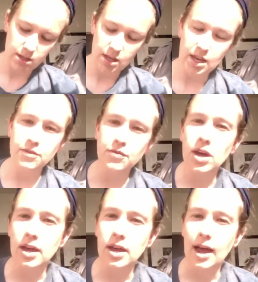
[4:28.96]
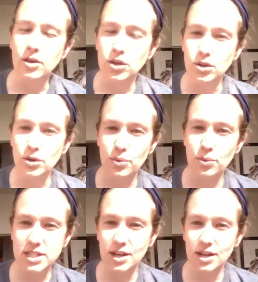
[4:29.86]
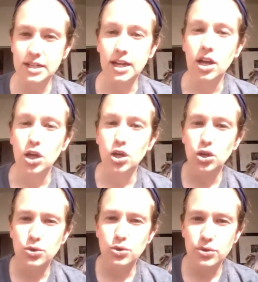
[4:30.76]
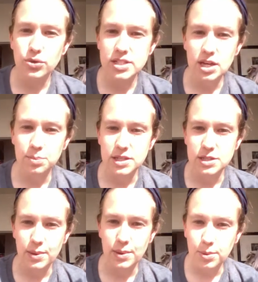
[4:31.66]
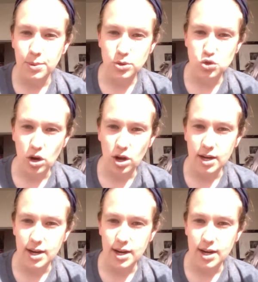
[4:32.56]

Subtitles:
If you know what's a good idea, you do this on a piece of paper, draw it